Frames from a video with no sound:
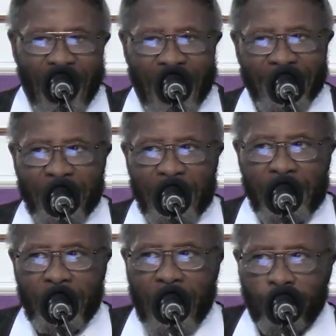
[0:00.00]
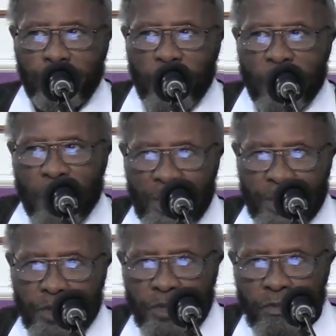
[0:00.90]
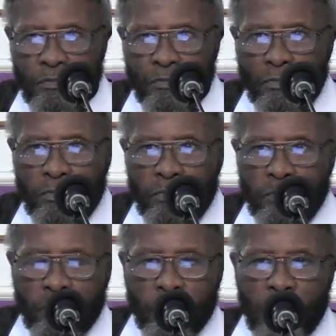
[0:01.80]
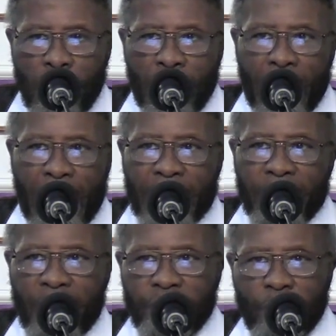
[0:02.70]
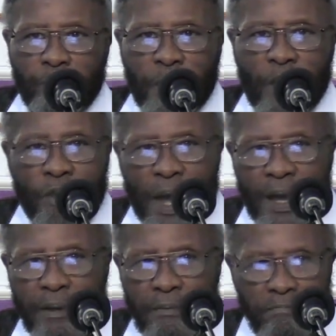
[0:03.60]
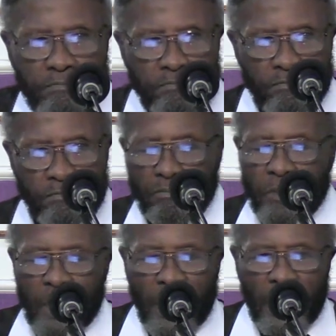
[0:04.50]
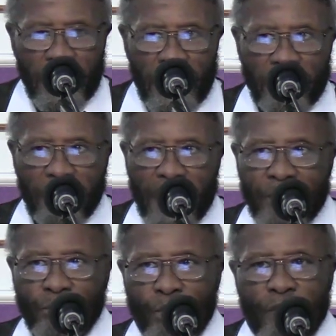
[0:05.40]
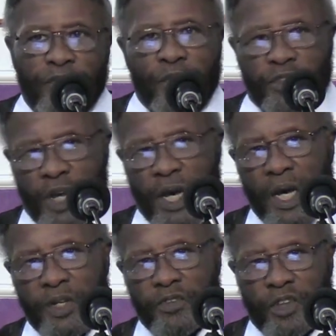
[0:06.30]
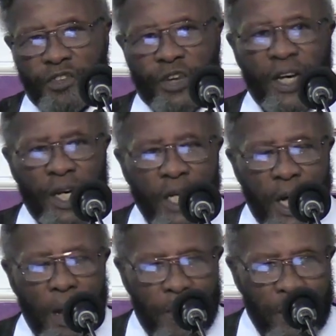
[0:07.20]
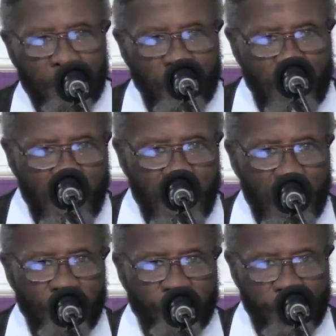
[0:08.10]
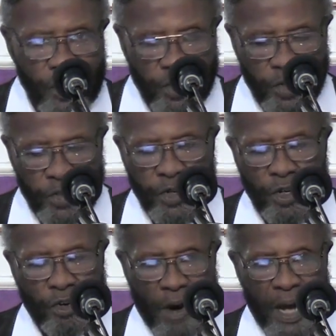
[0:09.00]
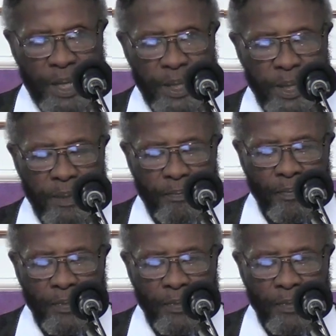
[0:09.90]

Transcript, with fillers: at his appearance, at his appearing. And that reference is the second coming of Jesus Christ.